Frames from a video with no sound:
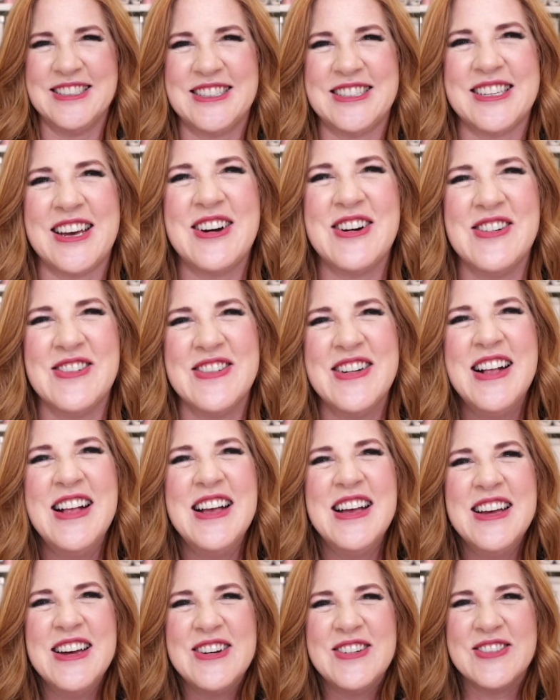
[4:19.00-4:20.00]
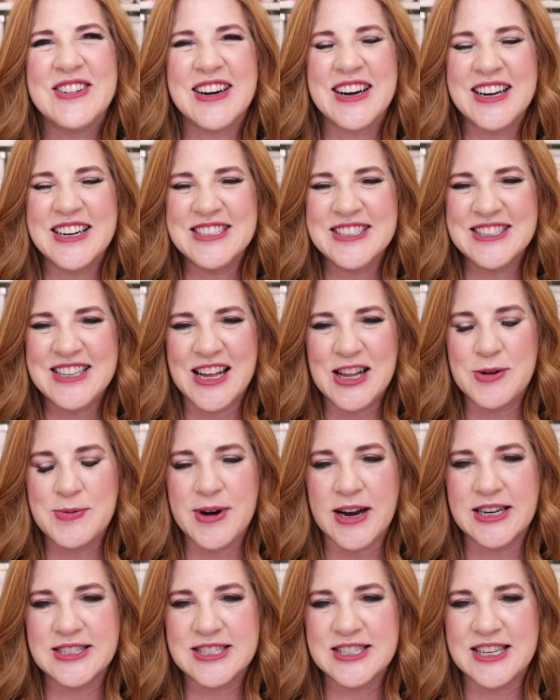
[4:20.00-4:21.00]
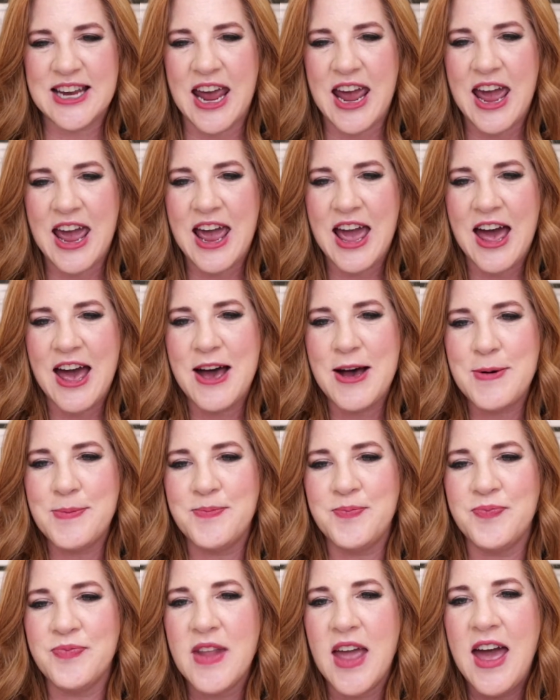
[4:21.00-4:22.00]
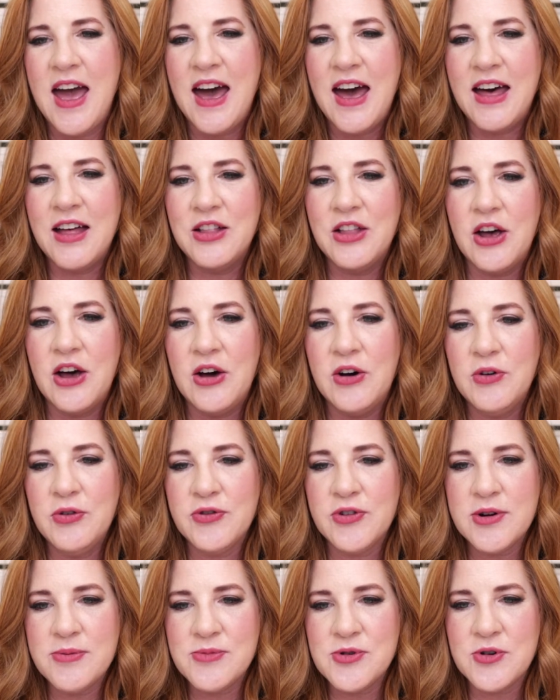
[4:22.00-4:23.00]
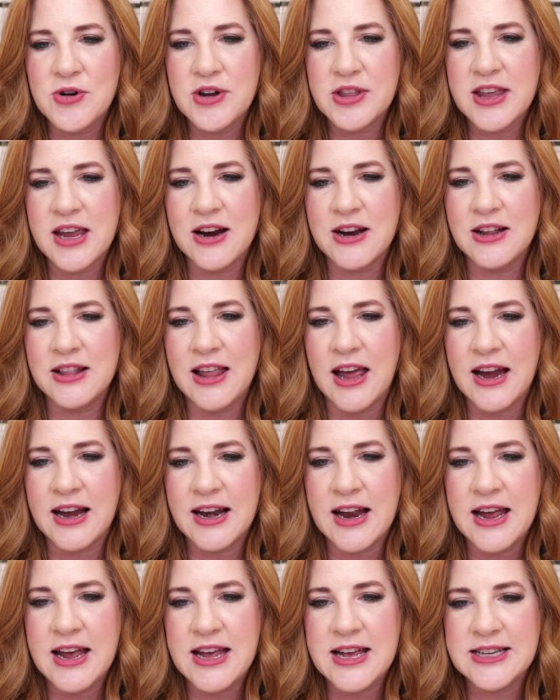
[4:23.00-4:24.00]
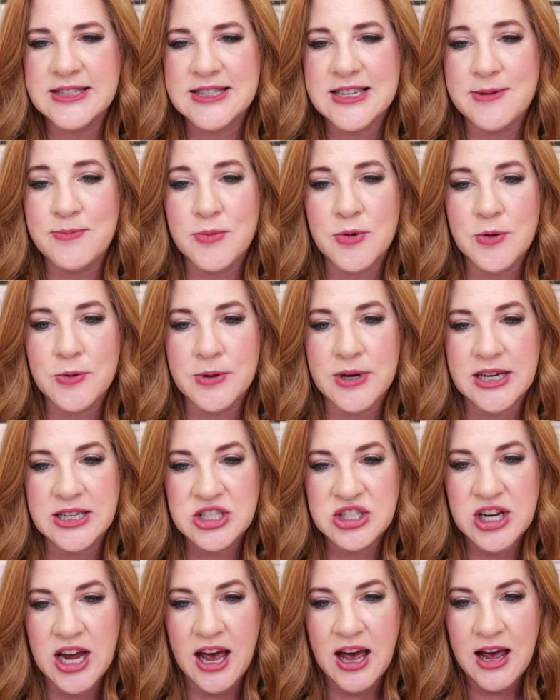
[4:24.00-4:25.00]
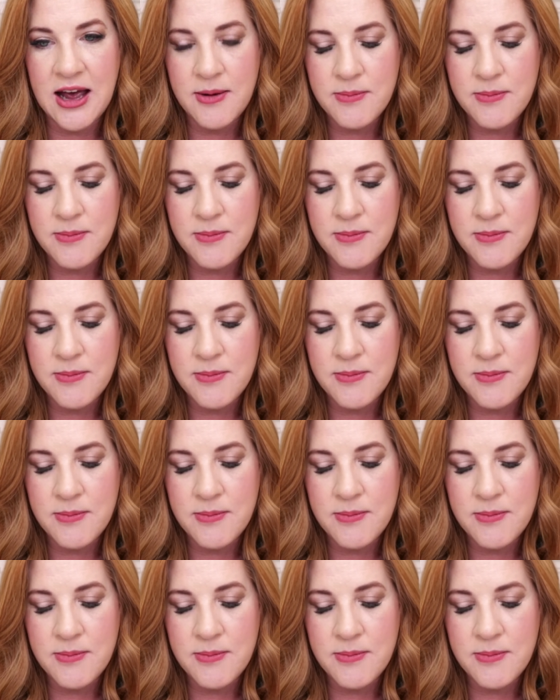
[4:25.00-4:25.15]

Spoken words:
So we're going to celebrate today. Hello from North Carolina. Is it Mirsha?